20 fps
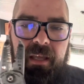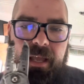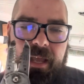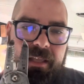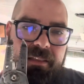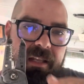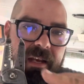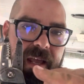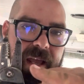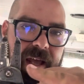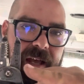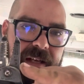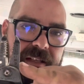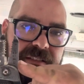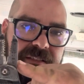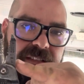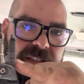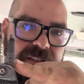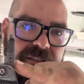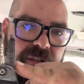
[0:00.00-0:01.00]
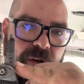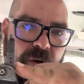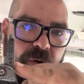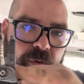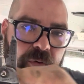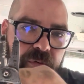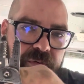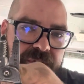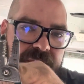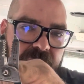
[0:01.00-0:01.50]
And then it has these
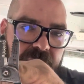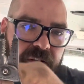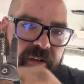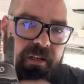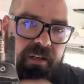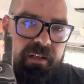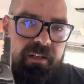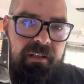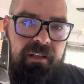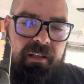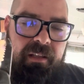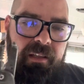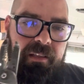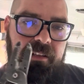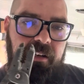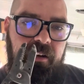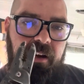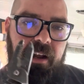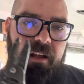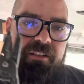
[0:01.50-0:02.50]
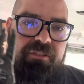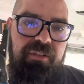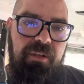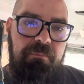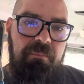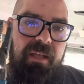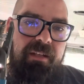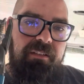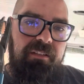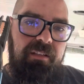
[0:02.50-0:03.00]
holes that are in it that are actually
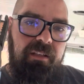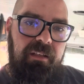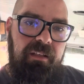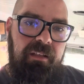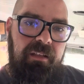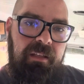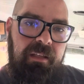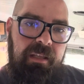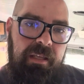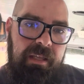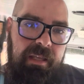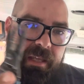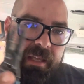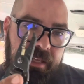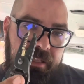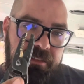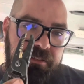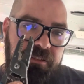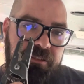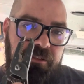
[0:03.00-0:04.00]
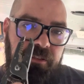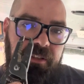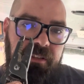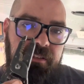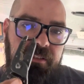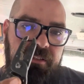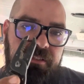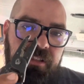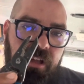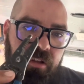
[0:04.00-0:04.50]
meant to insert in
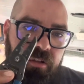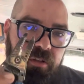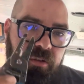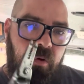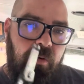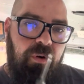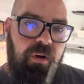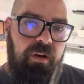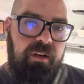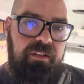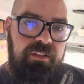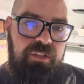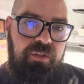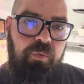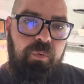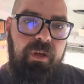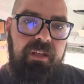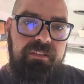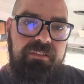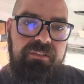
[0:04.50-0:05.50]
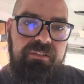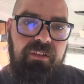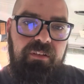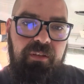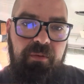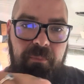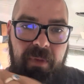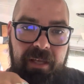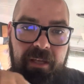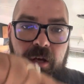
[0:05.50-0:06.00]
the solid core and twist, so
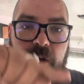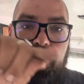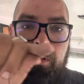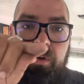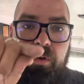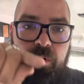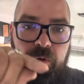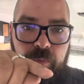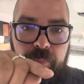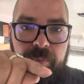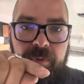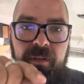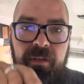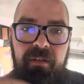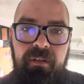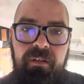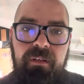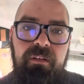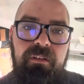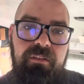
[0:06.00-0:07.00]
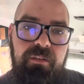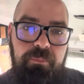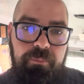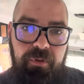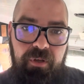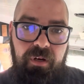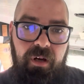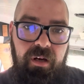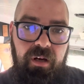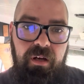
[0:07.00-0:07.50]
you make a hoop to
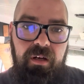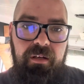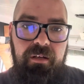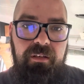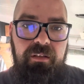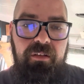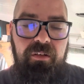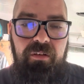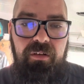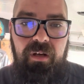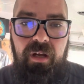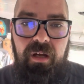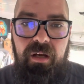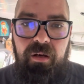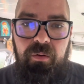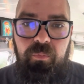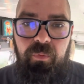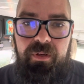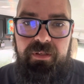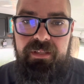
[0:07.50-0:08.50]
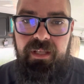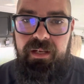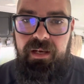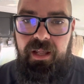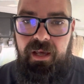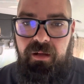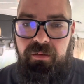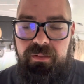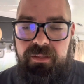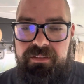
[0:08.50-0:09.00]
put on your 110
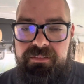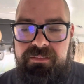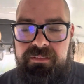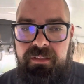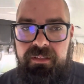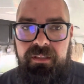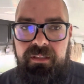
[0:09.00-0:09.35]
outlets.